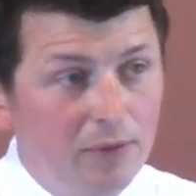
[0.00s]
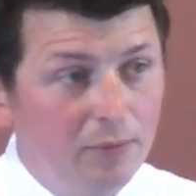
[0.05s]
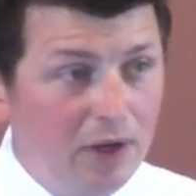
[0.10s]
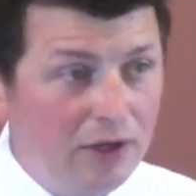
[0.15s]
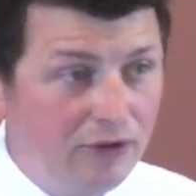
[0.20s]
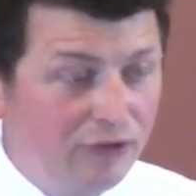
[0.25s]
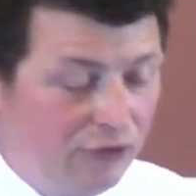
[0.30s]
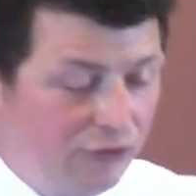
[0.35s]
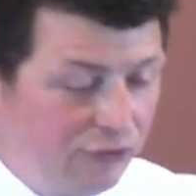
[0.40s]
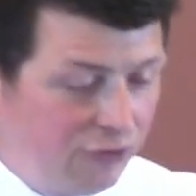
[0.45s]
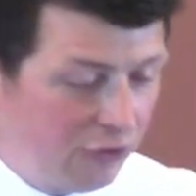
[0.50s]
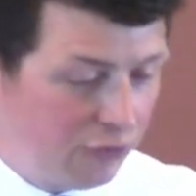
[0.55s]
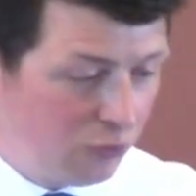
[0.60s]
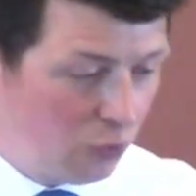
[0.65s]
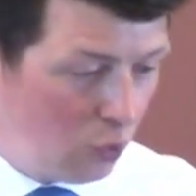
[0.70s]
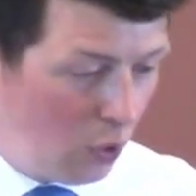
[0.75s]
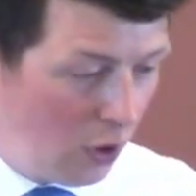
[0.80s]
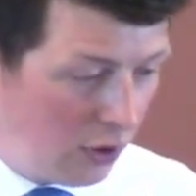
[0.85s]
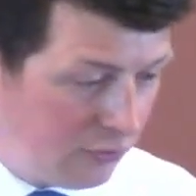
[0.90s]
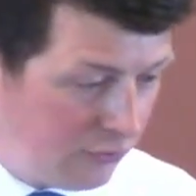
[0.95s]
Mentioned just
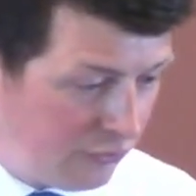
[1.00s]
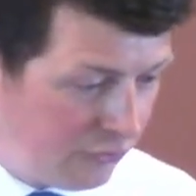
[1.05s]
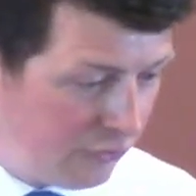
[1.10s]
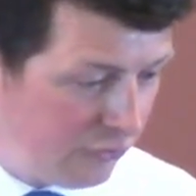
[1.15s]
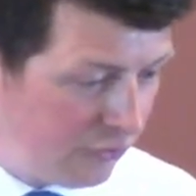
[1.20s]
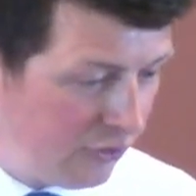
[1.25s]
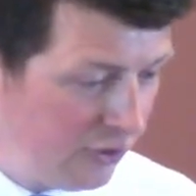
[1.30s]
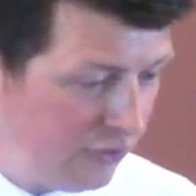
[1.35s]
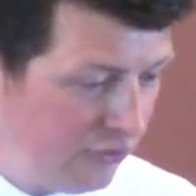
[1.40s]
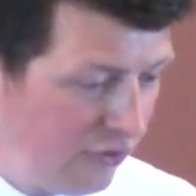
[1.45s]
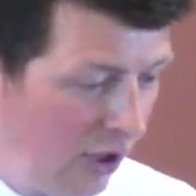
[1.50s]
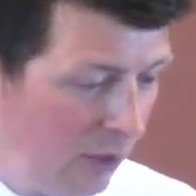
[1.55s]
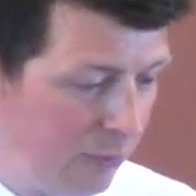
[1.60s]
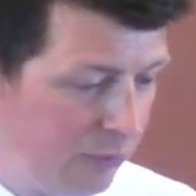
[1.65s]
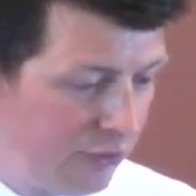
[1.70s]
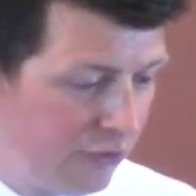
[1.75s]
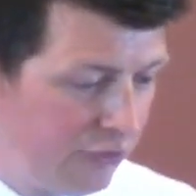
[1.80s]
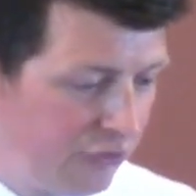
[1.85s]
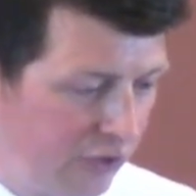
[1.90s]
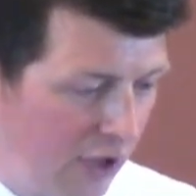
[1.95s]
once,
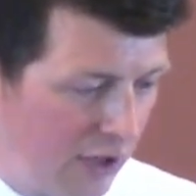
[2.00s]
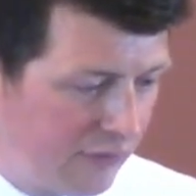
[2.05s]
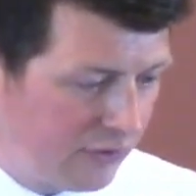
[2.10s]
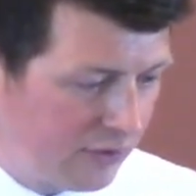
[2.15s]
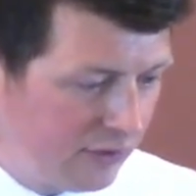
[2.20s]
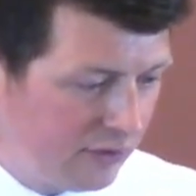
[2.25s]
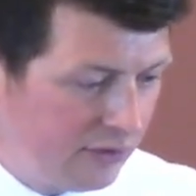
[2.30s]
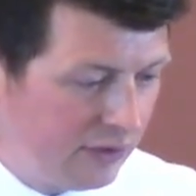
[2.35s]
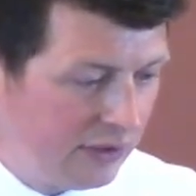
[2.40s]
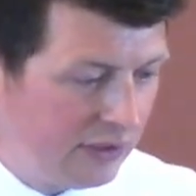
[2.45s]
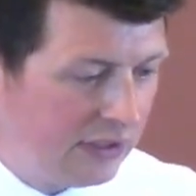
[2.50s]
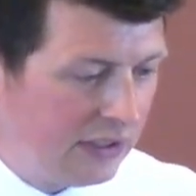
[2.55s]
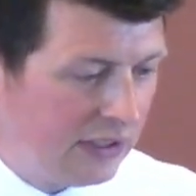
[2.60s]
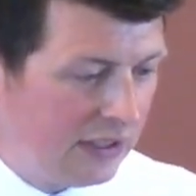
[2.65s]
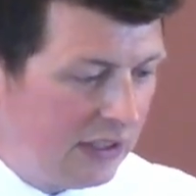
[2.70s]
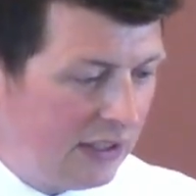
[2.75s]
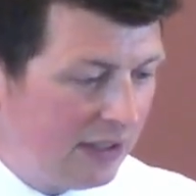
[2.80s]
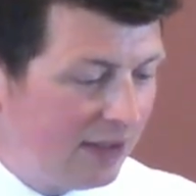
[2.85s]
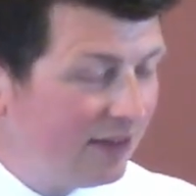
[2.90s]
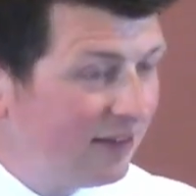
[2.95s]
chapter 7,
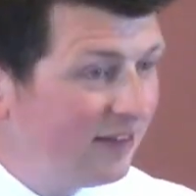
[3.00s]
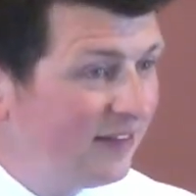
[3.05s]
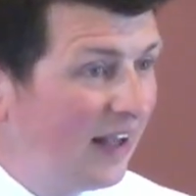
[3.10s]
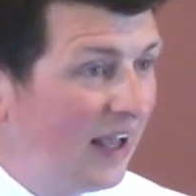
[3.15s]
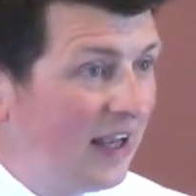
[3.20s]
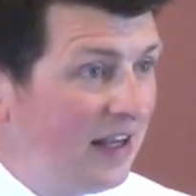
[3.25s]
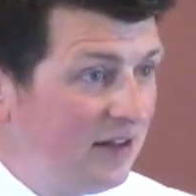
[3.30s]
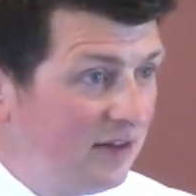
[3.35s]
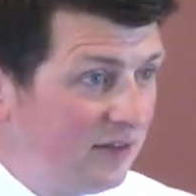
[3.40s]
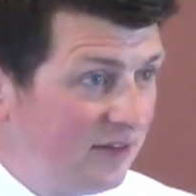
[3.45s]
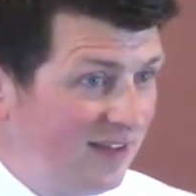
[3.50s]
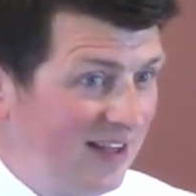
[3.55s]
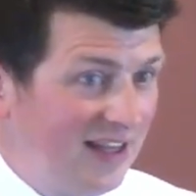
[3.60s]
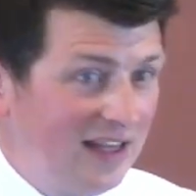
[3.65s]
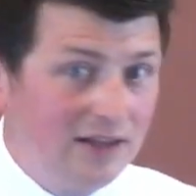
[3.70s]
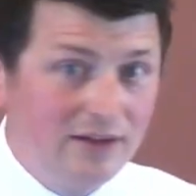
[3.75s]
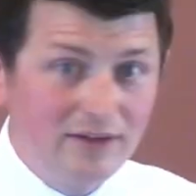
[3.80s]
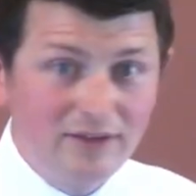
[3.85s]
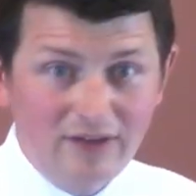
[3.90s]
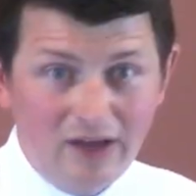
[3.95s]

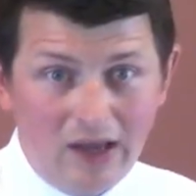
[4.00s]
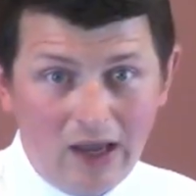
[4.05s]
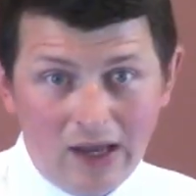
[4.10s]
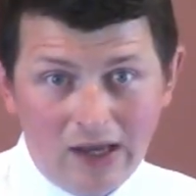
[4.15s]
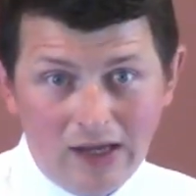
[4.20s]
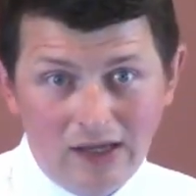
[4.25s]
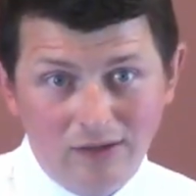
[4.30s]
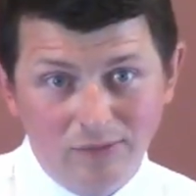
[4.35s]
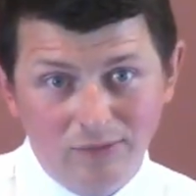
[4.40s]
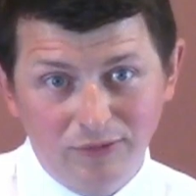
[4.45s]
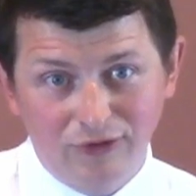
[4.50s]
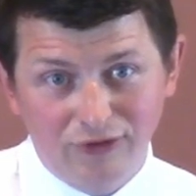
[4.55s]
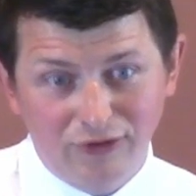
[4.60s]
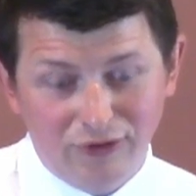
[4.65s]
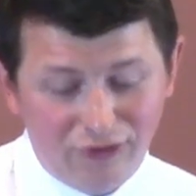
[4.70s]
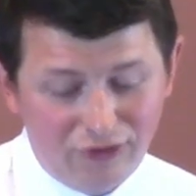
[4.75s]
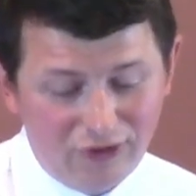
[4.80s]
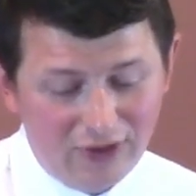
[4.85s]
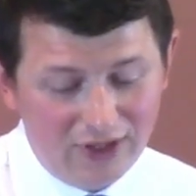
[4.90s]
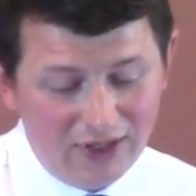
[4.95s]
19
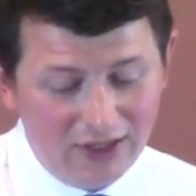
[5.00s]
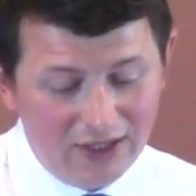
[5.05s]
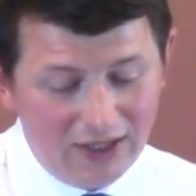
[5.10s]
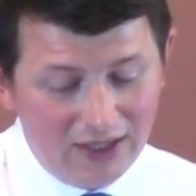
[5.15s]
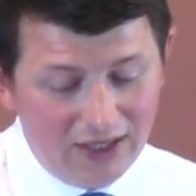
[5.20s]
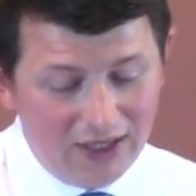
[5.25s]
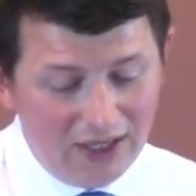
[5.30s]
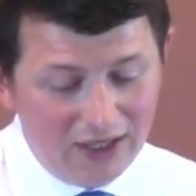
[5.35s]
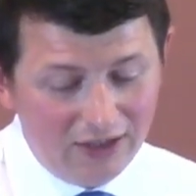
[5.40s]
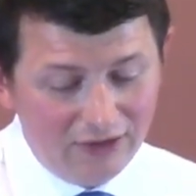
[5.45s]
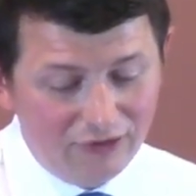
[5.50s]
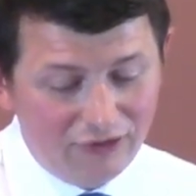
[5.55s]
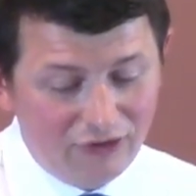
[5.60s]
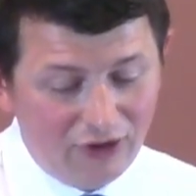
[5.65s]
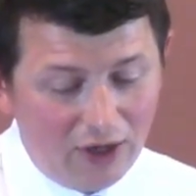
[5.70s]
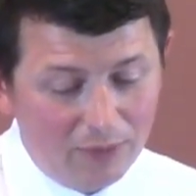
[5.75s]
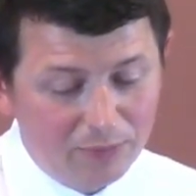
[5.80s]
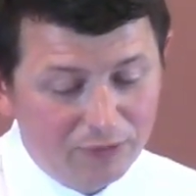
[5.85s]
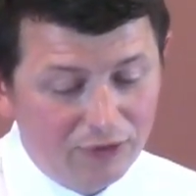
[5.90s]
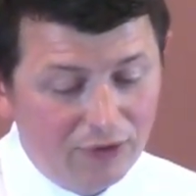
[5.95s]
times in
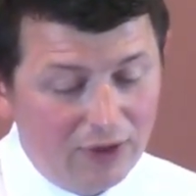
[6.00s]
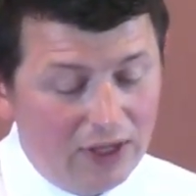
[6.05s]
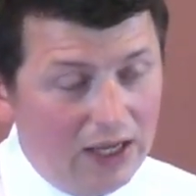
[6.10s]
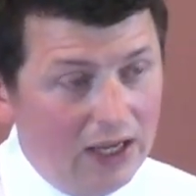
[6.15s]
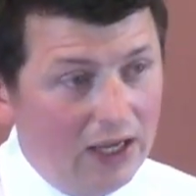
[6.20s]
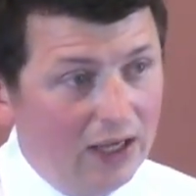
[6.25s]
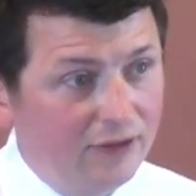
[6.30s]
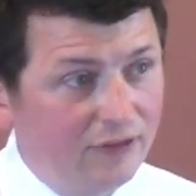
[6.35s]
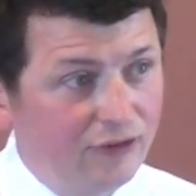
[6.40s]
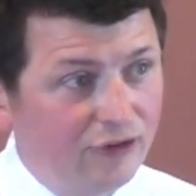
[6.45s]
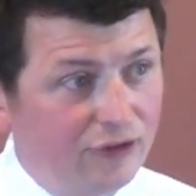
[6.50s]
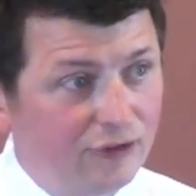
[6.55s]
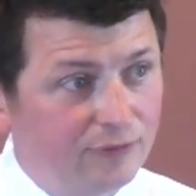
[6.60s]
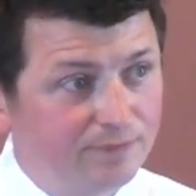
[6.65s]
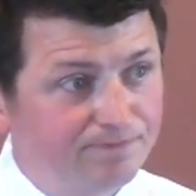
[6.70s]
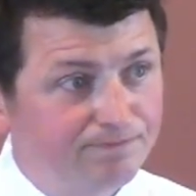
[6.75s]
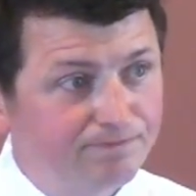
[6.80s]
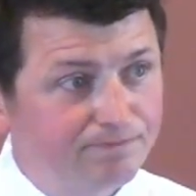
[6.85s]
chapter 8.